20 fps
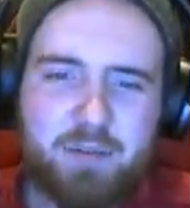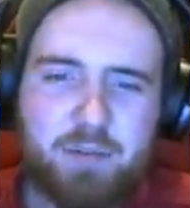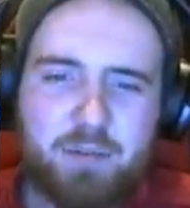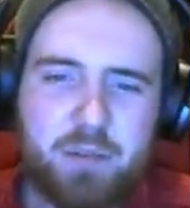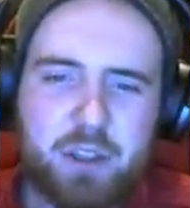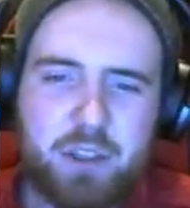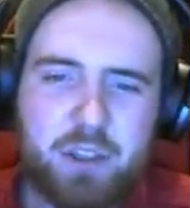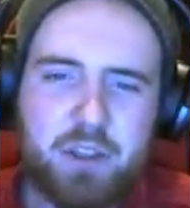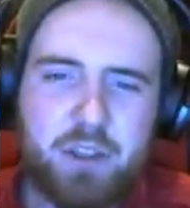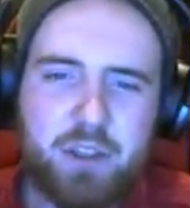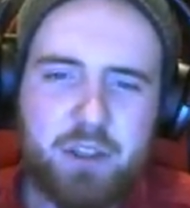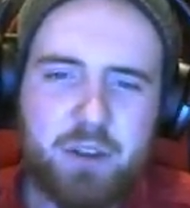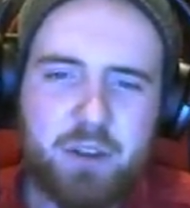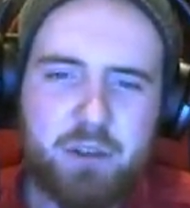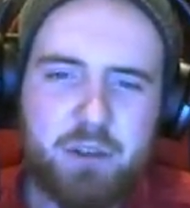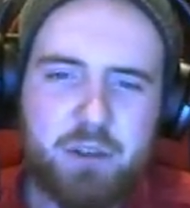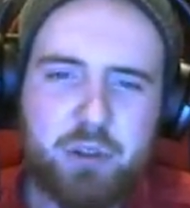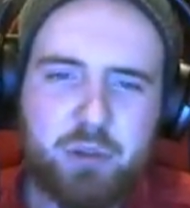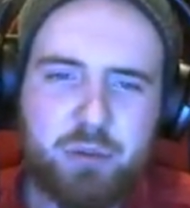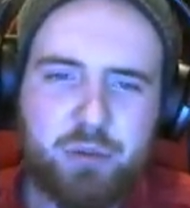Which, you know, you
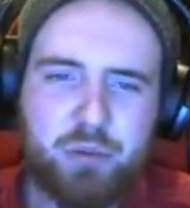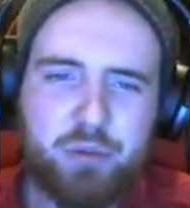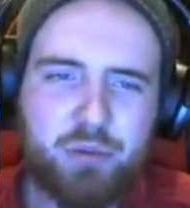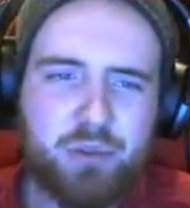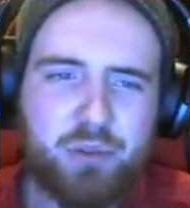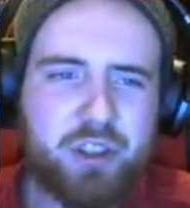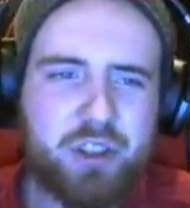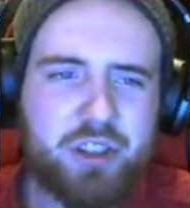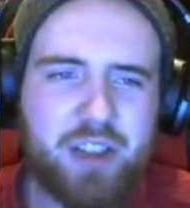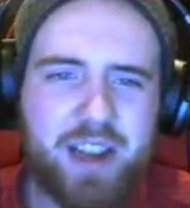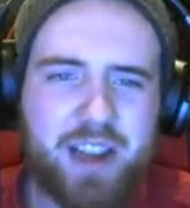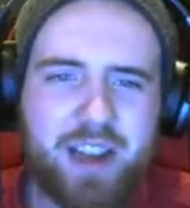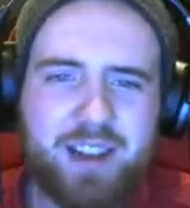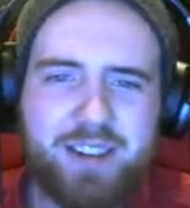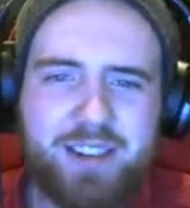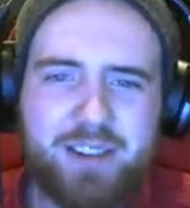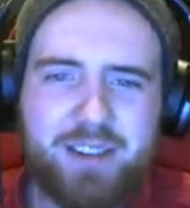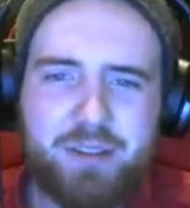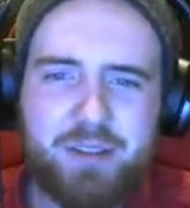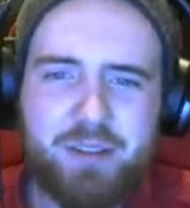should
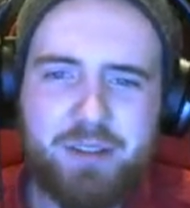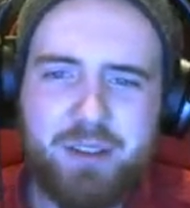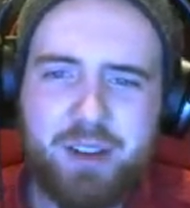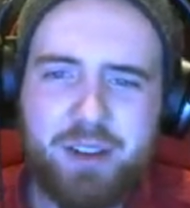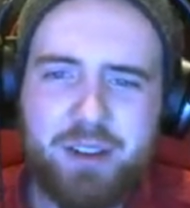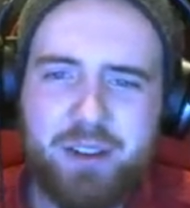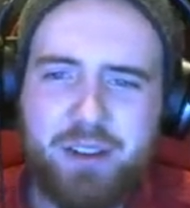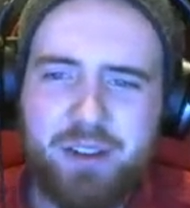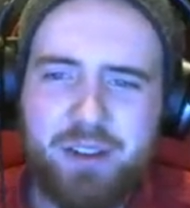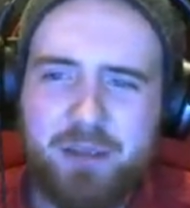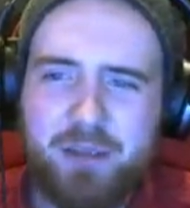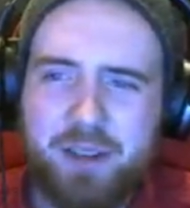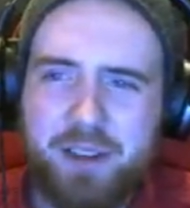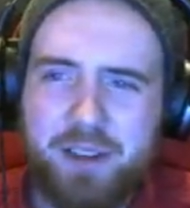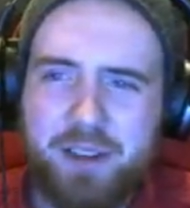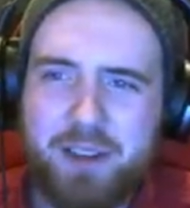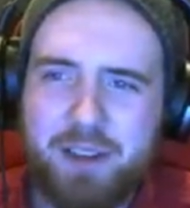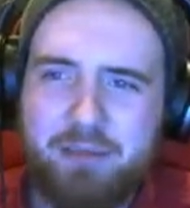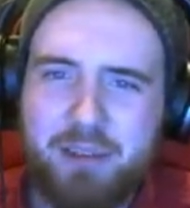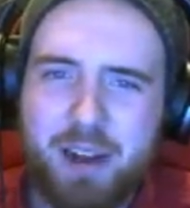understand, not give me
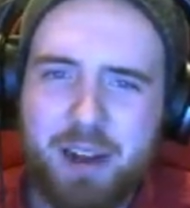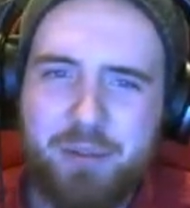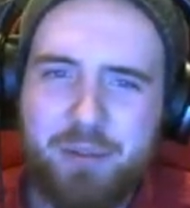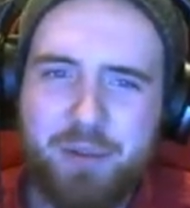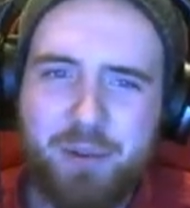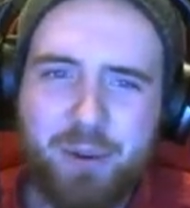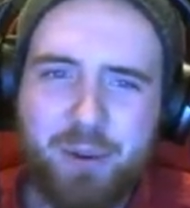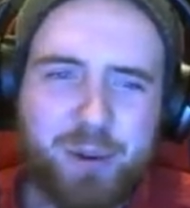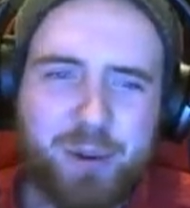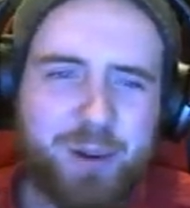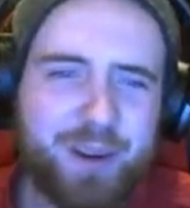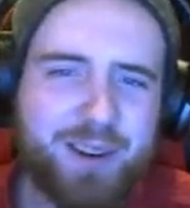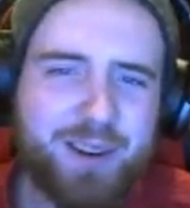any crap for.